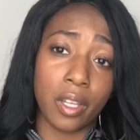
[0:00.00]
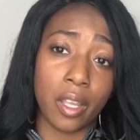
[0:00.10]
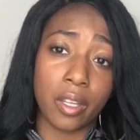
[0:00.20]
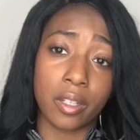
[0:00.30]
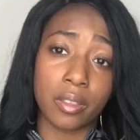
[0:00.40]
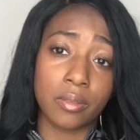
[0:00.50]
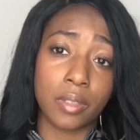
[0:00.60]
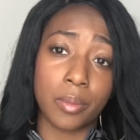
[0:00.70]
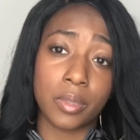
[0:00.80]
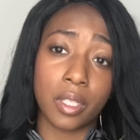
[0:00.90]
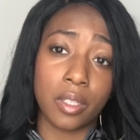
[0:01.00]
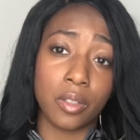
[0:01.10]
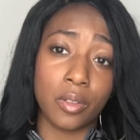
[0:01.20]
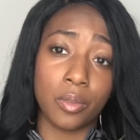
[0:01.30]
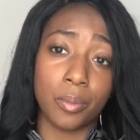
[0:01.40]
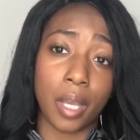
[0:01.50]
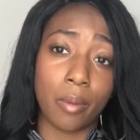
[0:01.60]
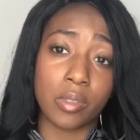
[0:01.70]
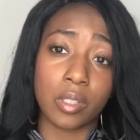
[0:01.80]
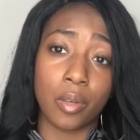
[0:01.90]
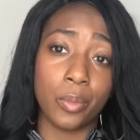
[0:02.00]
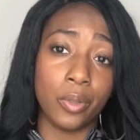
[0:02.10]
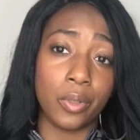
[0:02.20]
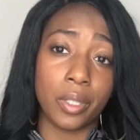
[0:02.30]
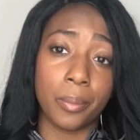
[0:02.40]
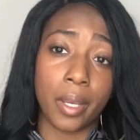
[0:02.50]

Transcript: Like, I'm telling you, I was so moody.